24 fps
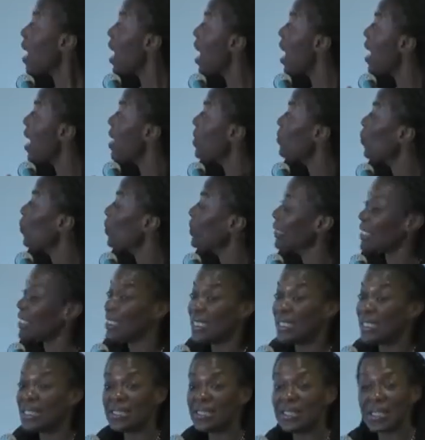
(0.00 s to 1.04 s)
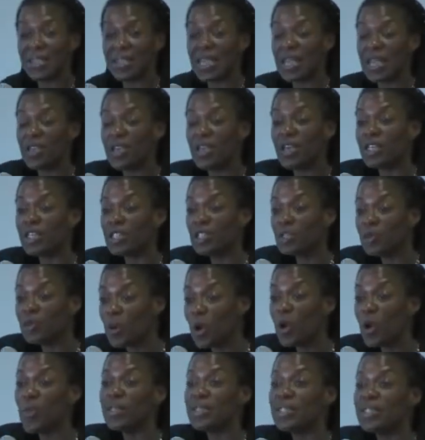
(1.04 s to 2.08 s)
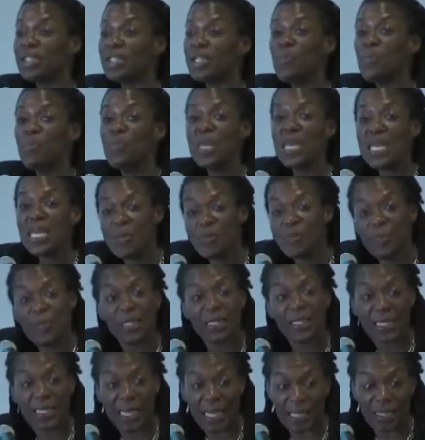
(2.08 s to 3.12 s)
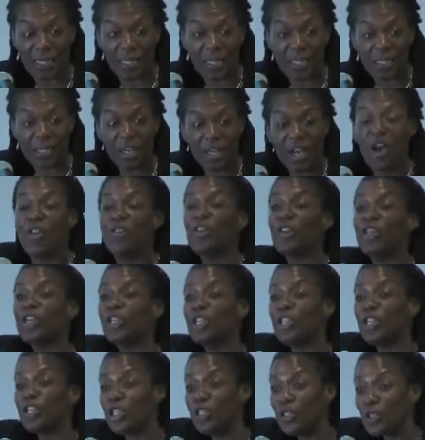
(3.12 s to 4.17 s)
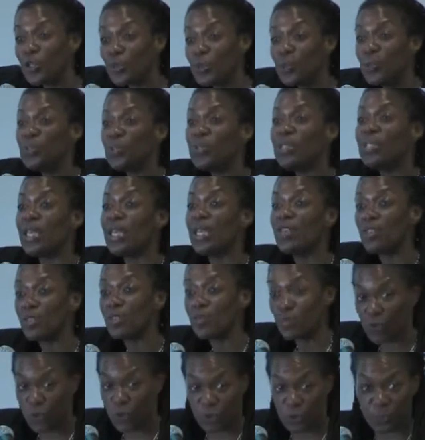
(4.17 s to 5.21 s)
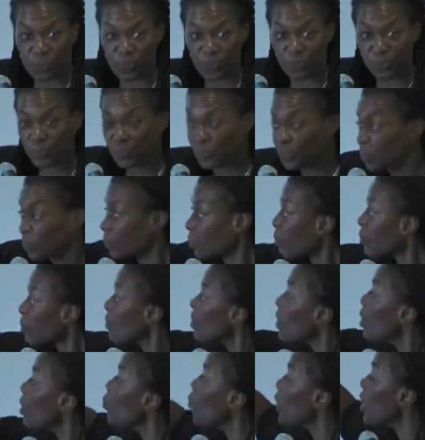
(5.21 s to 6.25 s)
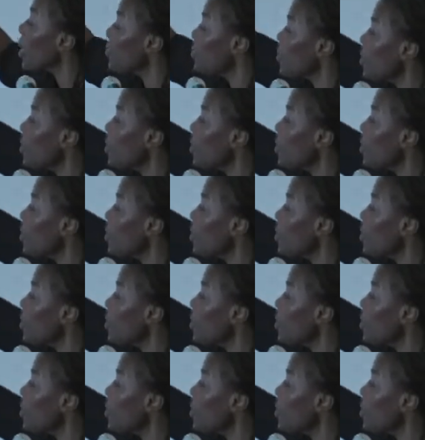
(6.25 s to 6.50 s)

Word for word: and what they did is that they experimentally manipulated the cues in the room. What I